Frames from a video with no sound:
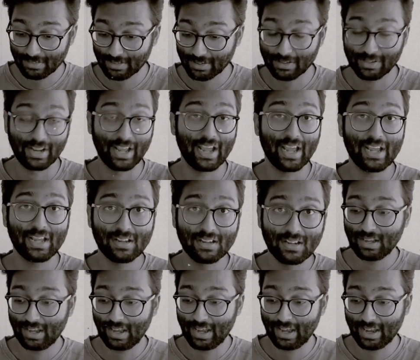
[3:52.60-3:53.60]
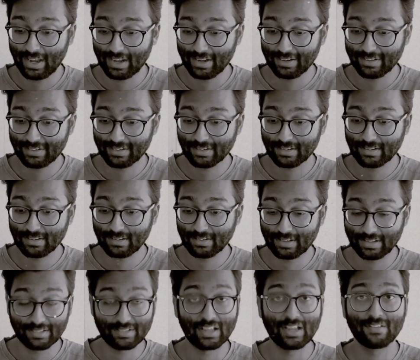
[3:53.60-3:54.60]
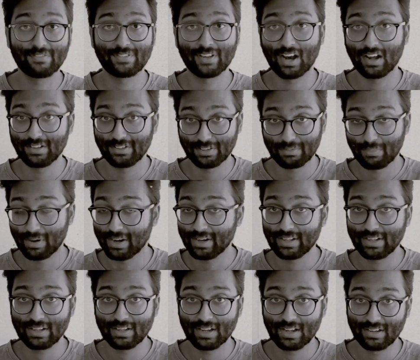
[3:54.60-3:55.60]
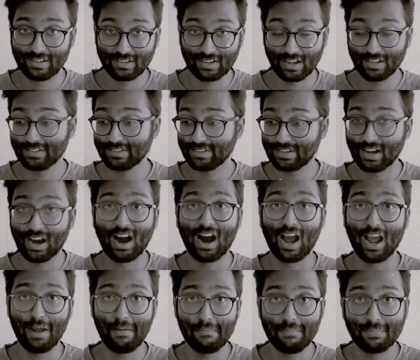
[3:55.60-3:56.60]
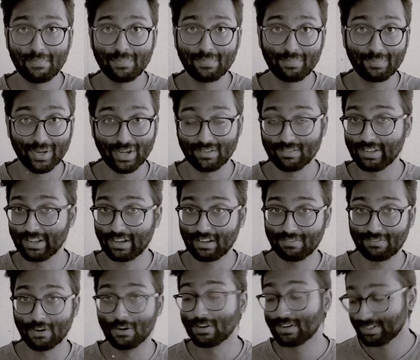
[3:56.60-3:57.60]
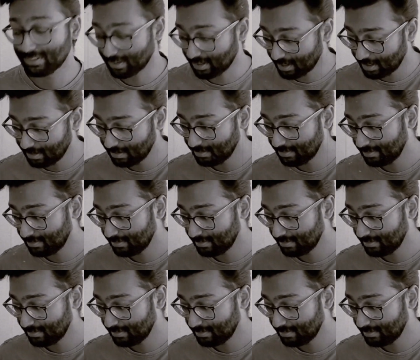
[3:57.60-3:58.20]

the day. And they save tons of money and tons of time because they can focus on